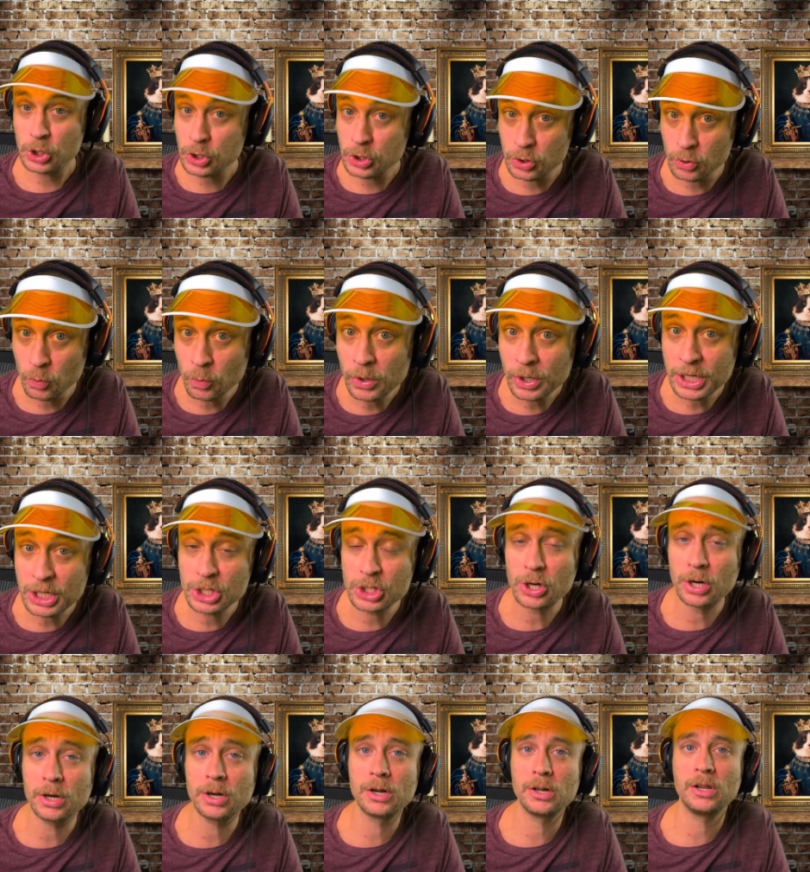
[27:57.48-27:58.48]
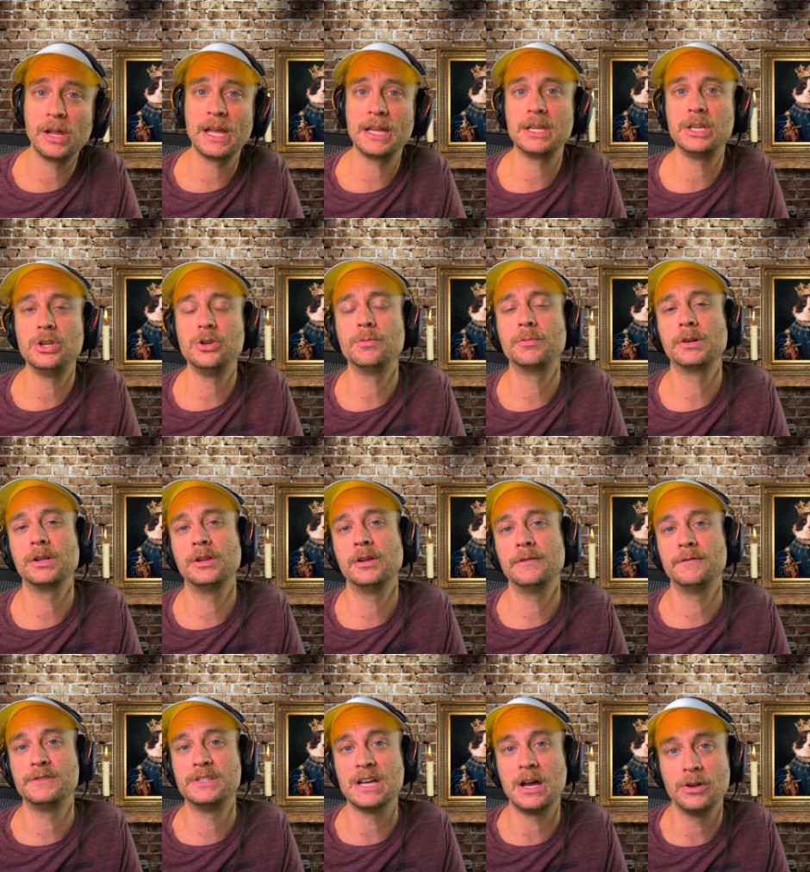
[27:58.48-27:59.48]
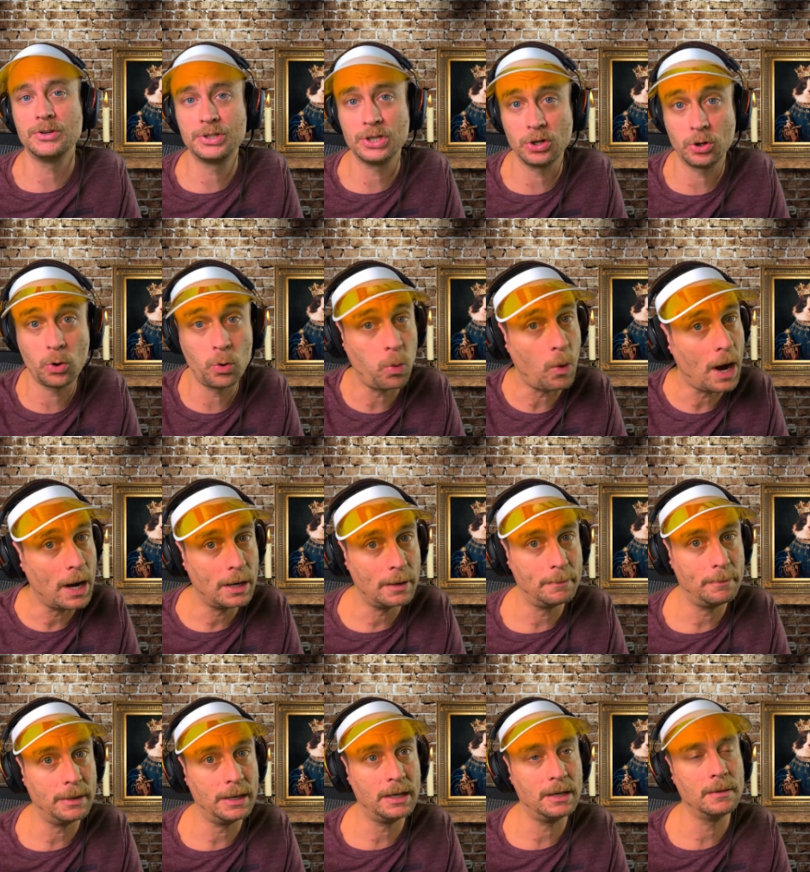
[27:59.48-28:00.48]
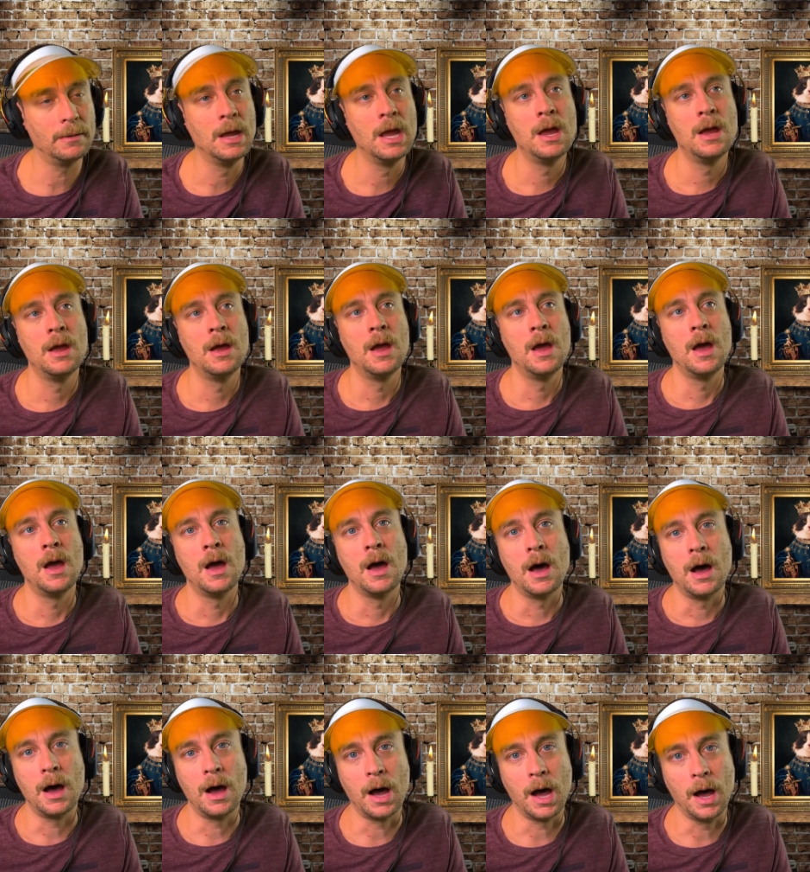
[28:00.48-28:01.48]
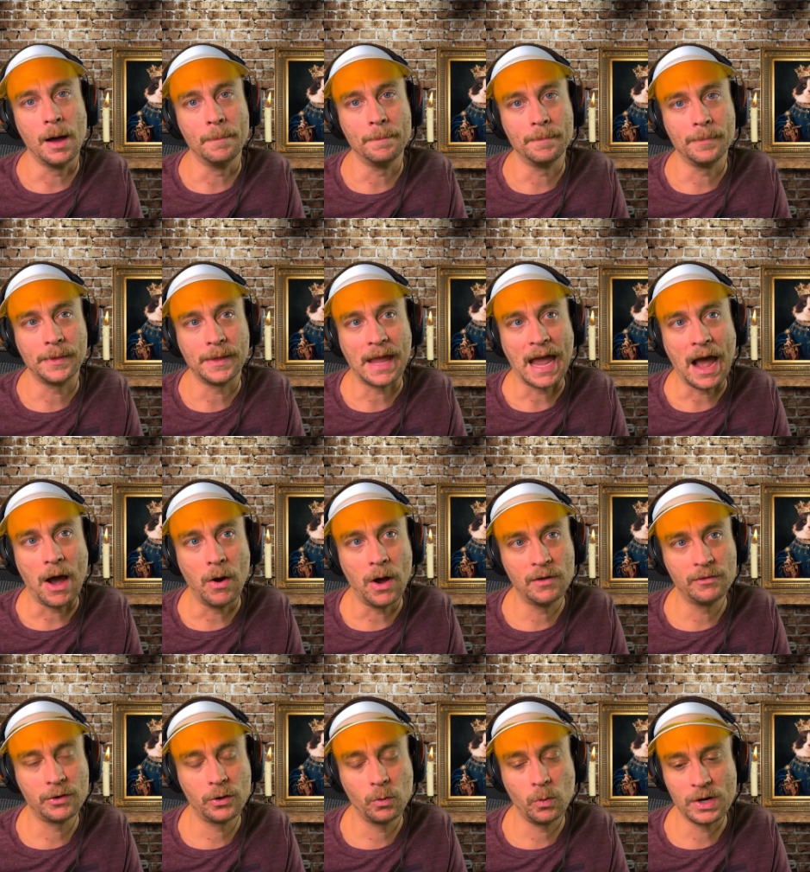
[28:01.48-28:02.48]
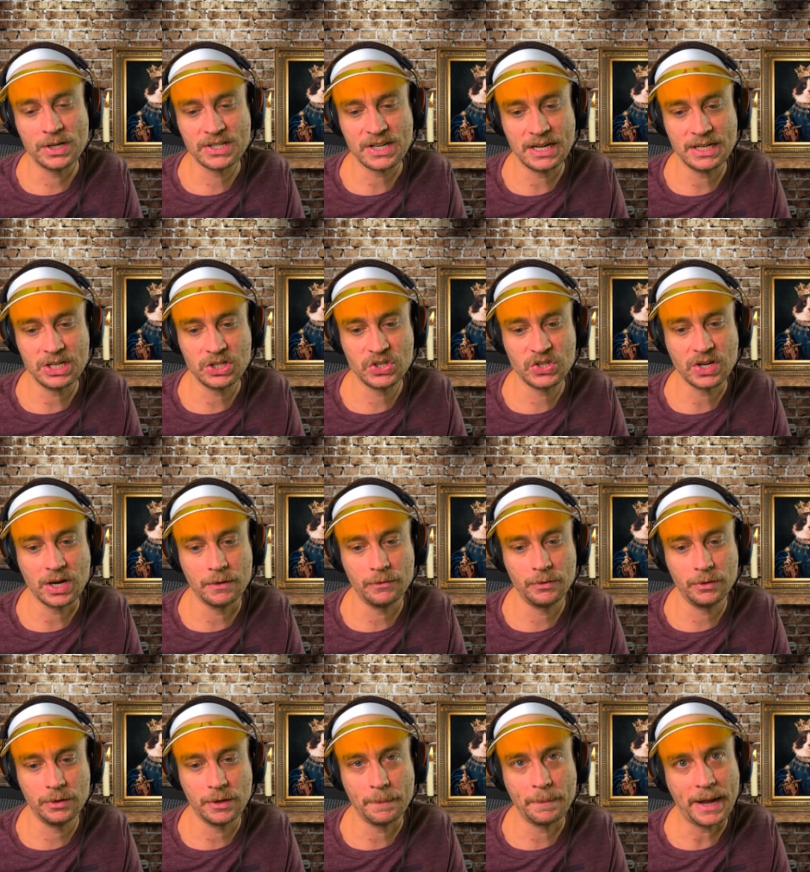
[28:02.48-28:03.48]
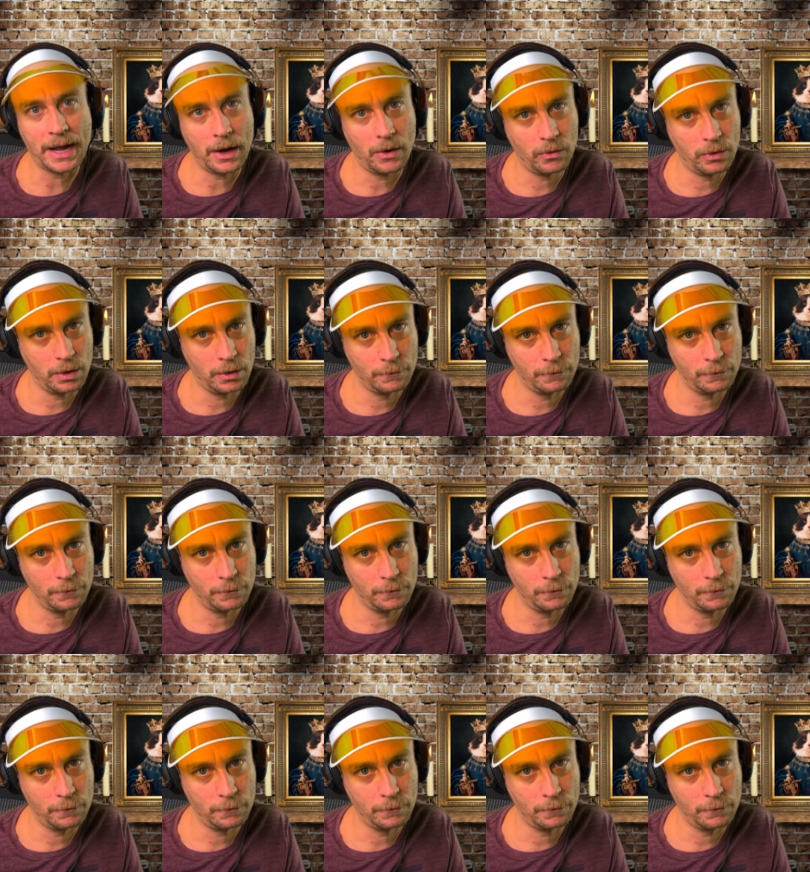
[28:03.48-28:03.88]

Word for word: really started to like cumulative Delta quite a bit. Um, however, once I discovered the power of